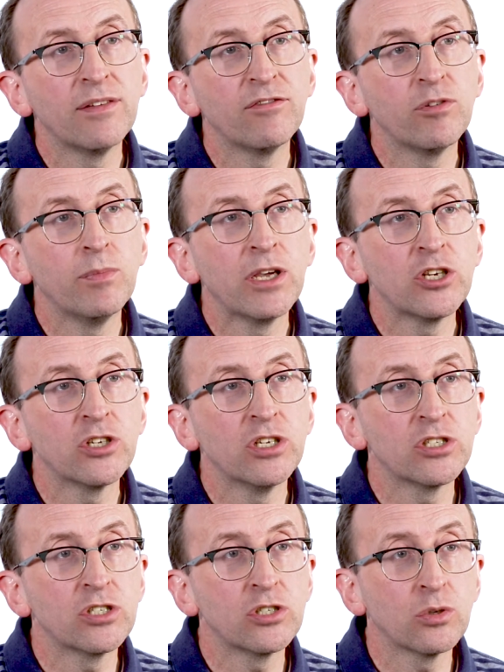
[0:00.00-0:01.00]
information
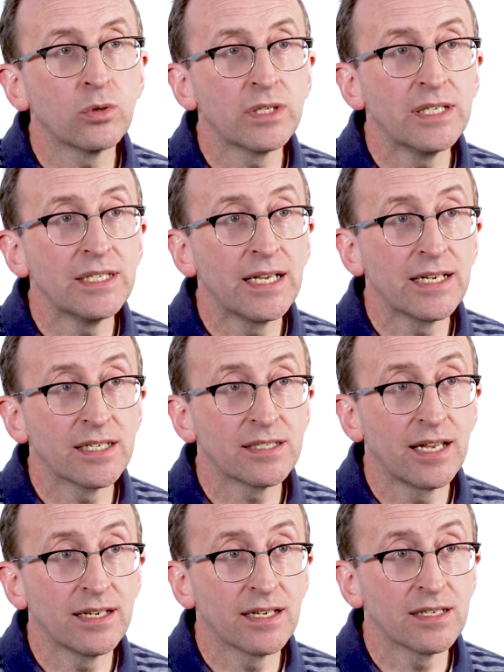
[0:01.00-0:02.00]
is stored in data
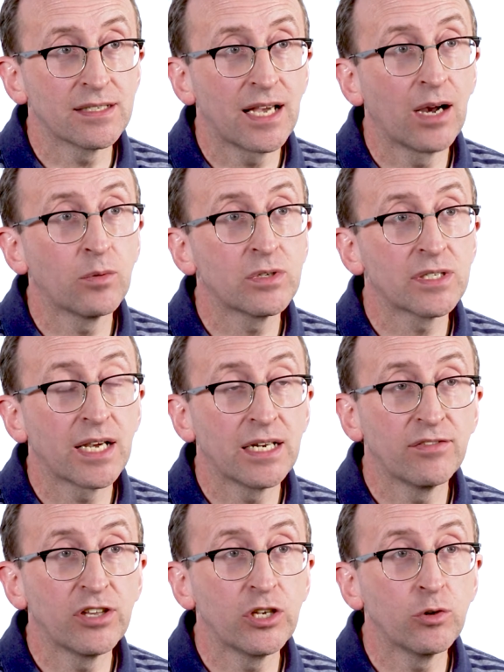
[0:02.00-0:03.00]
centres outside
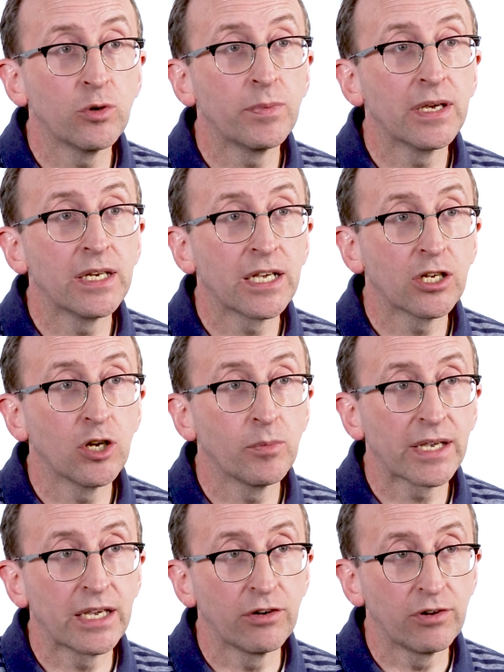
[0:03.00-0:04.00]
of the European
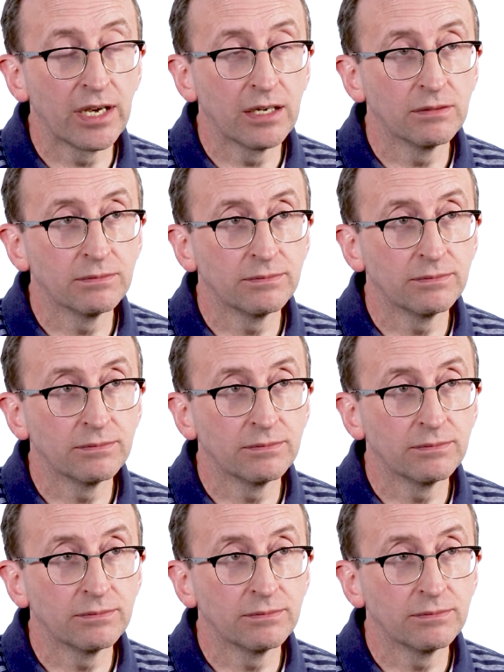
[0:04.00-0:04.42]
Economic Area.